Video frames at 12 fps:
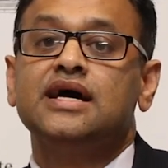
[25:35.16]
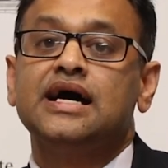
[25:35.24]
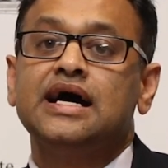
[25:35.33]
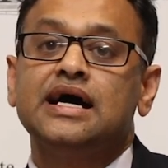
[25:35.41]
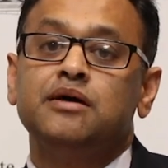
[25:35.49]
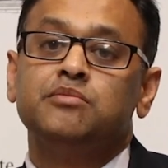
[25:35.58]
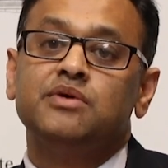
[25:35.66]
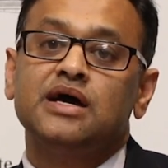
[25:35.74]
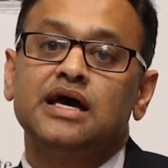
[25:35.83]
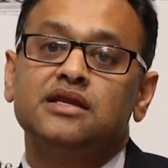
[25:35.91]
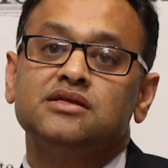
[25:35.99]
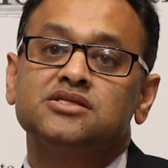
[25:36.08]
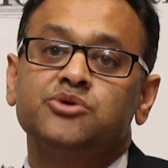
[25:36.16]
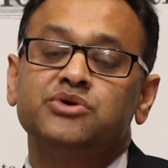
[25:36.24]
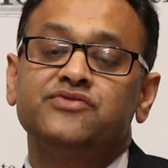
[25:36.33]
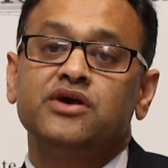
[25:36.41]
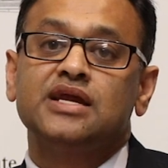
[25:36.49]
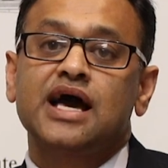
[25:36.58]
And so
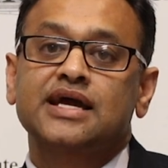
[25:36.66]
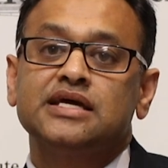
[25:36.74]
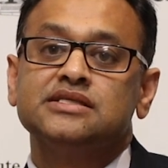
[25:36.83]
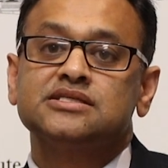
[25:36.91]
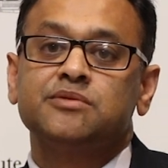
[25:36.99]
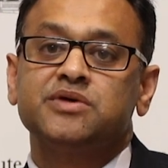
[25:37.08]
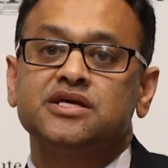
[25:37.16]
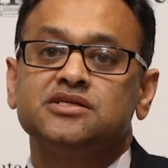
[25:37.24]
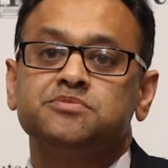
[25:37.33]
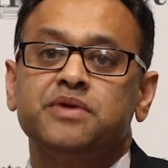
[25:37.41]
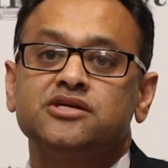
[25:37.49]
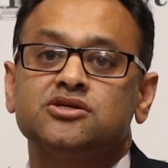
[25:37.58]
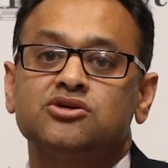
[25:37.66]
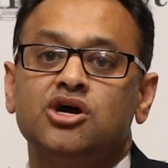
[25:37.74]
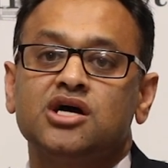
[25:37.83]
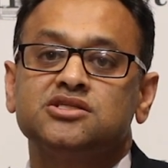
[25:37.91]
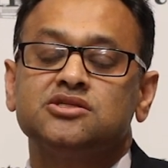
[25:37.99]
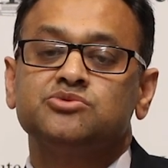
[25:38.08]
we're very lucky in some of these major
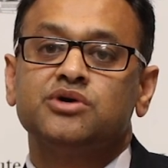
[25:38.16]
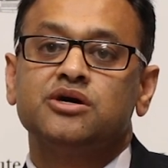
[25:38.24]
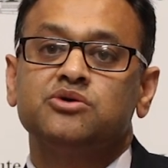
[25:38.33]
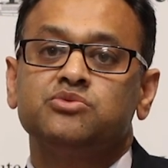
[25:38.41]
crises where